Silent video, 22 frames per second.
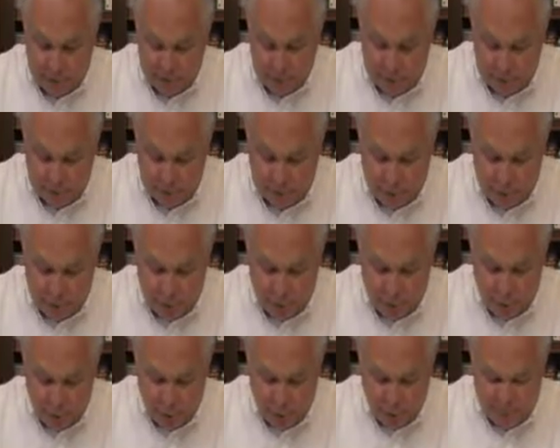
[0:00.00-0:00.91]
Just make sure
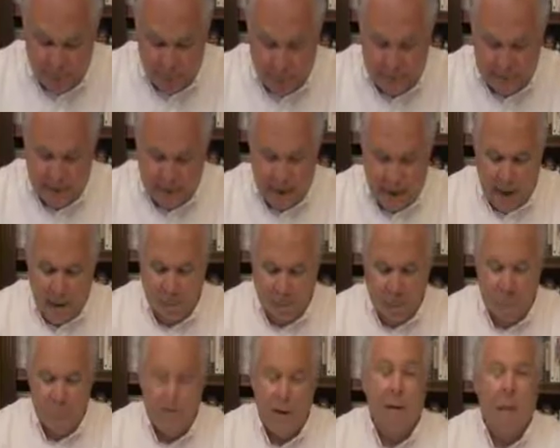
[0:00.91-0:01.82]
you put all that
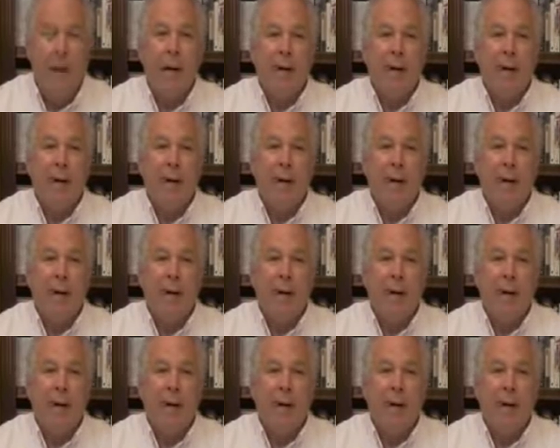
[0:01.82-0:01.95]
together.